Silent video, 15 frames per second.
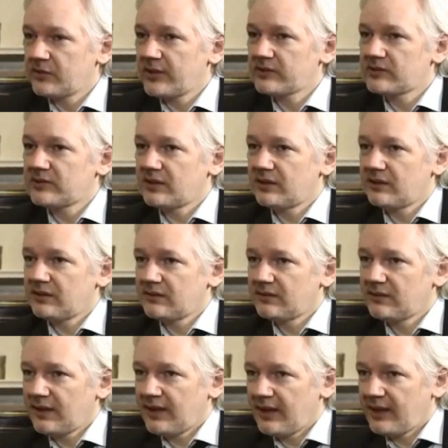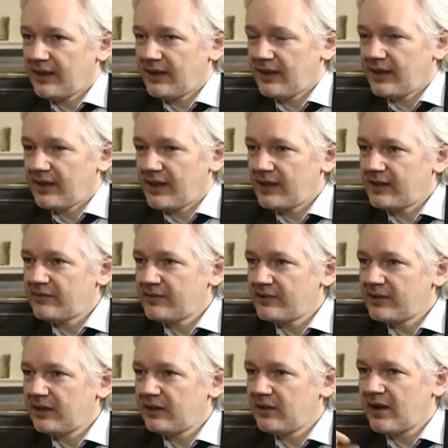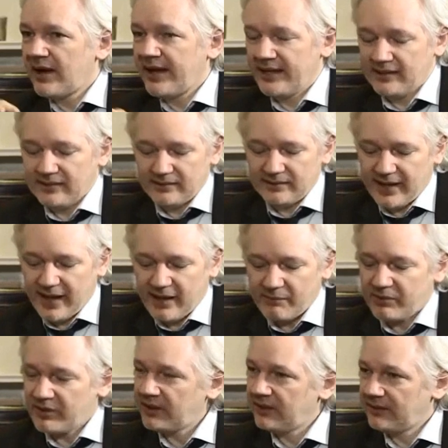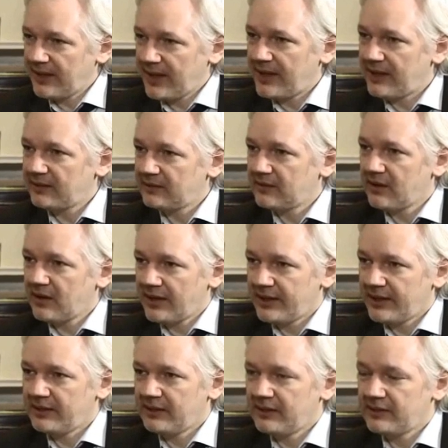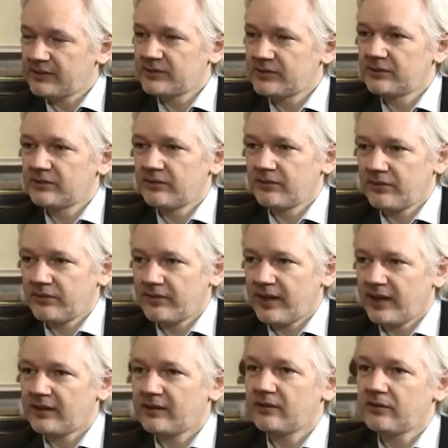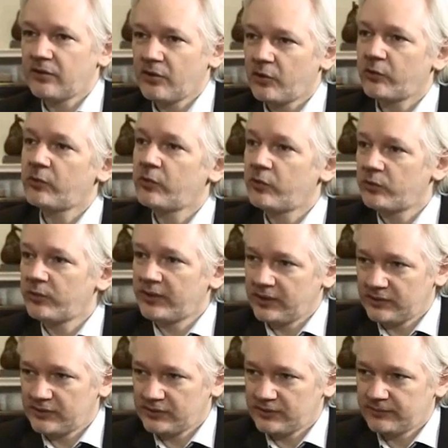So that's the head of the DNI dampening down ideas that they know who it